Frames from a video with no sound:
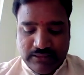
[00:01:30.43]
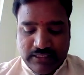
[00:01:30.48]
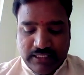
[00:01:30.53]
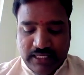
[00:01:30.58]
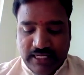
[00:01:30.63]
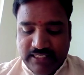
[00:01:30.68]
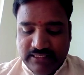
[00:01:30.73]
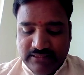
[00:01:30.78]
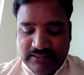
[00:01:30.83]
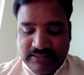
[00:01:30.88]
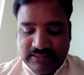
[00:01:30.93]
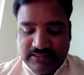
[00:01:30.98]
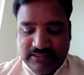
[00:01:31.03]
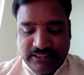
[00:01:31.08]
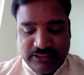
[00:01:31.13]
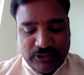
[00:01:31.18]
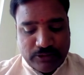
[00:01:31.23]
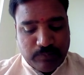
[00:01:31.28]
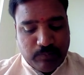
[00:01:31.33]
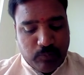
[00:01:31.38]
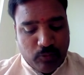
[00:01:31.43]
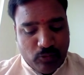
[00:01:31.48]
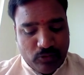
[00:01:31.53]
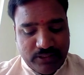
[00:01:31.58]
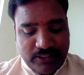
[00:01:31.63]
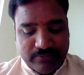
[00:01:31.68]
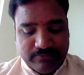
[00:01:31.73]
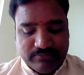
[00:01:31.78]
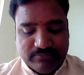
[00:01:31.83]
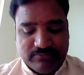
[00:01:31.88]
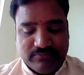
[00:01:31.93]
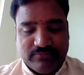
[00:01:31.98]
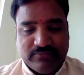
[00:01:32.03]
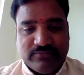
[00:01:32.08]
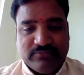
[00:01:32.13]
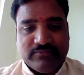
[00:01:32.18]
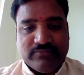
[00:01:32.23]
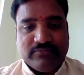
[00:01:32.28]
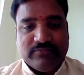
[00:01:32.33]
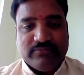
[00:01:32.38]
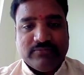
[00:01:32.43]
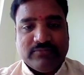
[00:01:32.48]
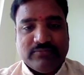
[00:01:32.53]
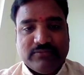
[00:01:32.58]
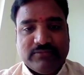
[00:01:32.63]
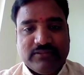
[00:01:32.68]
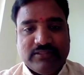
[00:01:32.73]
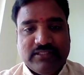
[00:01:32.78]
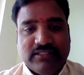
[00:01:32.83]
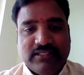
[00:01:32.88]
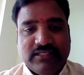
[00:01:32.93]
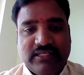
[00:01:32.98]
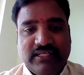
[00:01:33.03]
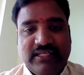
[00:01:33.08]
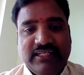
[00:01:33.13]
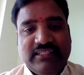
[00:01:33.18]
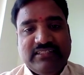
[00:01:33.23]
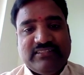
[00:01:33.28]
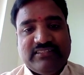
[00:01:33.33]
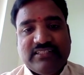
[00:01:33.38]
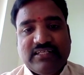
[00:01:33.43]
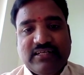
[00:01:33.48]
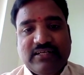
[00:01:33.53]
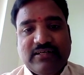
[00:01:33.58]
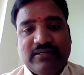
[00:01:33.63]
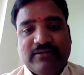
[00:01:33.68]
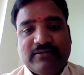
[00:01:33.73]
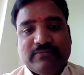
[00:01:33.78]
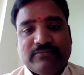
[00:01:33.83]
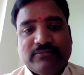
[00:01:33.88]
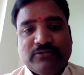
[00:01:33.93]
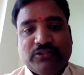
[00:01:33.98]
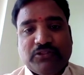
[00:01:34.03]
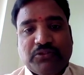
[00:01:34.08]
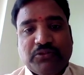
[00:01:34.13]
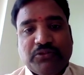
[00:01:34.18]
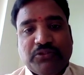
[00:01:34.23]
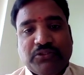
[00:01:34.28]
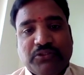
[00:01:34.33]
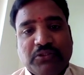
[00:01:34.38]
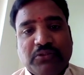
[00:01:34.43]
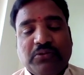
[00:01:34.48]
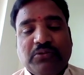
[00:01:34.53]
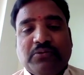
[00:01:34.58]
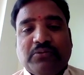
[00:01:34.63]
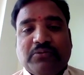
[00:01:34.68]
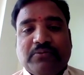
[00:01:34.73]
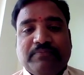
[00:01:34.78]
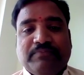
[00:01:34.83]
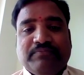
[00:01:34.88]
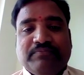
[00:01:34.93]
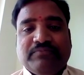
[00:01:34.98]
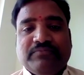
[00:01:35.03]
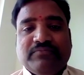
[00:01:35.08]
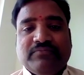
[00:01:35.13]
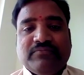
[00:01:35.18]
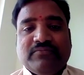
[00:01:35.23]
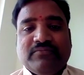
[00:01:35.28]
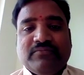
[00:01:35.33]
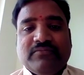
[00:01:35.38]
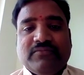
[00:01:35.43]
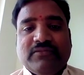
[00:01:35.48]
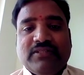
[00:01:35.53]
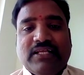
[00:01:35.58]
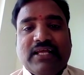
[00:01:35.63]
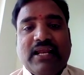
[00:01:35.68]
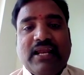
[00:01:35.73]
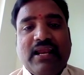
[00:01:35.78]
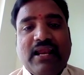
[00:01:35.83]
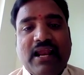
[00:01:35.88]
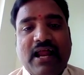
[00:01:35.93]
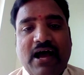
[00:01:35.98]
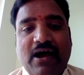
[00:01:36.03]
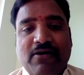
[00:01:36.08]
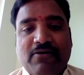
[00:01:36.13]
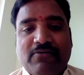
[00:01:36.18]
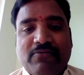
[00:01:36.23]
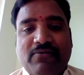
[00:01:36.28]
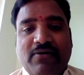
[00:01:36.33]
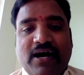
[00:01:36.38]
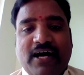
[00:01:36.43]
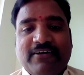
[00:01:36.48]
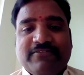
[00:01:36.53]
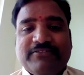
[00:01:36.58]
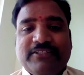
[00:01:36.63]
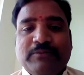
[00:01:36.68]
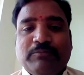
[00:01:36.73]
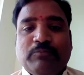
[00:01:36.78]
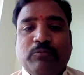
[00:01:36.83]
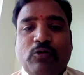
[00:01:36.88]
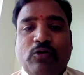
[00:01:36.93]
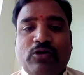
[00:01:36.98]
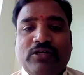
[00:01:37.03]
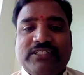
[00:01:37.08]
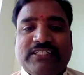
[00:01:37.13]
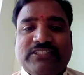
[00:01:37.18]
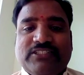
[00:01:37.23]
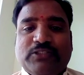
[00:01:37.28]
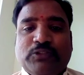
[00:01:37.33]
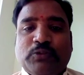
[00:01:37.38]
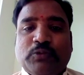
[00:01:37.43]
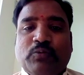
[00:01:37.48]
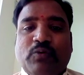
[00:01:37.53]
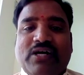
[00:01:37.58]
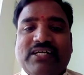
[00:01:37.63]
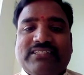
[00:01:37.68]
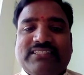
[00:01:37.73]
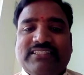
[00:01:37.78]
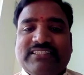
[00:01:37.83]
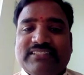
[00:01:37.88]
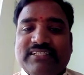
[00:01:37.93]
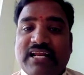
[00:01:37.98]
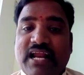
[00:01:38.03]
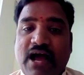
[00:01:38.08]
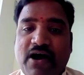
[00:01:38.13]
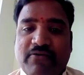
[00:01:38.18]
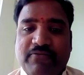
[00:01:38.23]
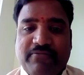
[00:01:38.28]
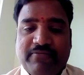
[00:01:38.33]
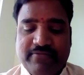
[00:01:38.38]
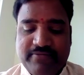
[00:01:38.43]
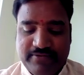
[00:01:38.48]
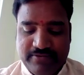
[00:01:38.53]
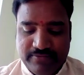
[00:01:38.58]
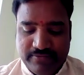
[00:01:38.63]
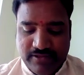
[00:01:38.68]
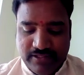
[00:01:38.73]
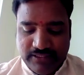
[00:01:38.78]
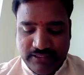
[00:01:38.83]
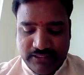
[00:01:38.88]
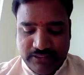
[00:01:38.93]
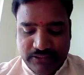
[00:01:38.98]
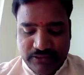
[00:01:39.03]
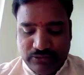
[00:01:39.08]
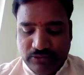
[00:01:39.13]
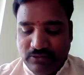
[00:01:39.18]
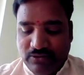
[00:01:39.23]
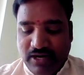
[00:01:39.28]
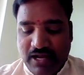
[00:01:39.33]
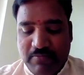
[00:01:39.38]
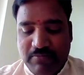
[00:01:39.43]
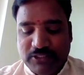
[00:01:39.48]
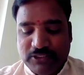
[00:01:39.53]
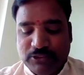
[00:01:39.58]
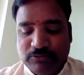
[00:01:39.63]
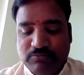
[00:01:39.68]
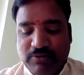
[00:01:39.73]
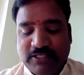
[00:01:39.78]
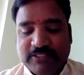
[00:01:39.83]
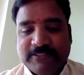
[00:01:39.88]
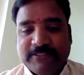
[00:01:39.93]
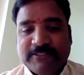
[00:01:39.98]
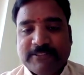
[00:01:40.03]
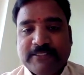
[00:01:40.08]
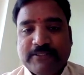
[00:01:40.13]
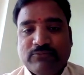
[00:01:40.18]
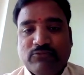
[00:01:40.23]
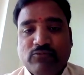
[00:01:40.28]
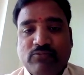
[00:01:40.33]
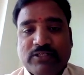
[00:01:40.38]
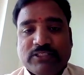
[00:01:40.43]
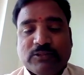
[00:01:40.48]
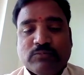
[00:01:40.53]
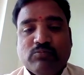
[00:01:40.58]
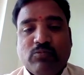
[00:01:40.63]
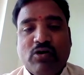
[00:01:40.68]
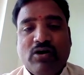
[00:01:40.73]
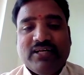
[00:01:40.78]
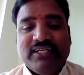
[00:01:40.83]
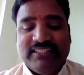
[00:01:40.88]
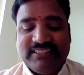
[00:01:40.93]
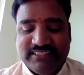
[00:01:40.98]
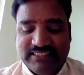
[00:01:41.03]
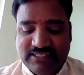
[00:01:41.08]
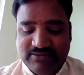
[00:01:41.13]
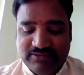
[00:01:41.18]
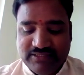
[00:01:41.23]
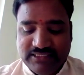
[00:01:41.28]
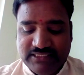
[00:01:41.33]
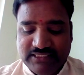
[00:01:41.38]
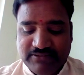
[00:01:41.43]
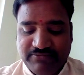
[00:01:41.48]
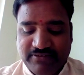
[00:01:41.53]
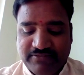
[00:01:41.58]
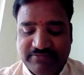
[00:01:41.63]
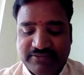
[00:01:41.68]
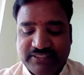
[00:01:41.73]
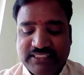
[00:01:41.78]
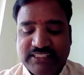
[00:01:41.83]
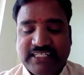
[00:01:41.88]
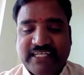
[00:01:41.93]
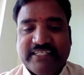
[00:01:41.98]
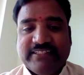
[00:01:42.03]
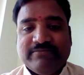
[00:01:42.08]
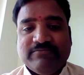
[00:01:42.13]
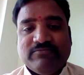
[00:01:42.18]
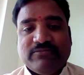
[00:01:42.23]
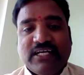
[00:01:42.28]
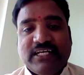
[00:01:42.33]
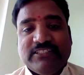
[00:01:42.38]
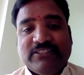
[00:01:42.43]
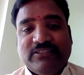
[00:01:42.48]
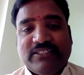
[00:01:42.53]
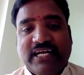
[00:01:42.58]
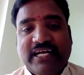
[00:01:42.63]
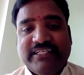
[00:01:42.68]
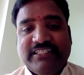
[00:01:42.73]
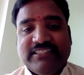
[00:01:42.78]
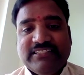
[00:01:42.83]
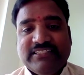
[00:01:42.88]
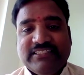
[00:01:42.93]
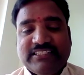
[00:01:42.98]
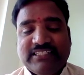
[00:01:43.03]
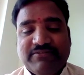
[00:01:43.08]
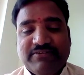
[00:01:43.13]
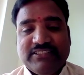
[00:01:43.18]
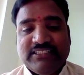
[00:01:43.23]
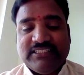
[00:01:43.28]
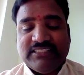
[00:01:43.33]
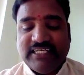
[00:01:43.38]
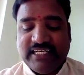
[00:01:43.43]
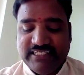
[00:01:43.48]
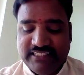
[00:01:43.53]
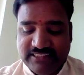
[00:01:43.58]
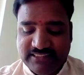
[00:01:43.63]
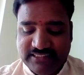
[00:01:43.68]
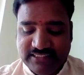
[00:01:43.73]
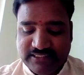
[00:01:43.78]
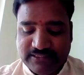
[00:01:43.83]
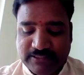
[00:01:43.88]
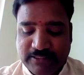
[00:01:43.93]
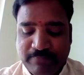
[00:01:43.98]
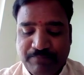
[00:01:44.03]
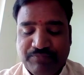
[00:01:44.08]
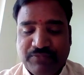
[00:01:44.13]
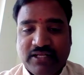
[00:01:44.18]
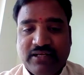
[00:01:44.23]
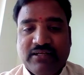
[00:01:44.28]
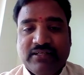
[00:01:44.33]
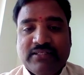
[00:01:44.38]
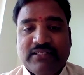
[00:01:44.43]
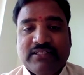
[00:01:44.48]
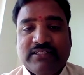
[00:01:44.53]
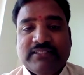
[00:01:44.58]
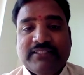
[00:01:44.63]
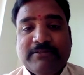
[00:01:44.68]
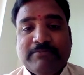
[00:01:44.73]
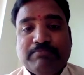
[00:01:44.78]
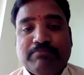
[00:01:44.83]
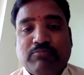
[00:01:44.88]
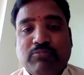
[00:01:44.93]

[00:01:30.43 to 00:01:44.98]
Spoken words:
And this poem is to show love of the poet towards his love. So Robert Burns, who was born in 1759 and died in 1796, the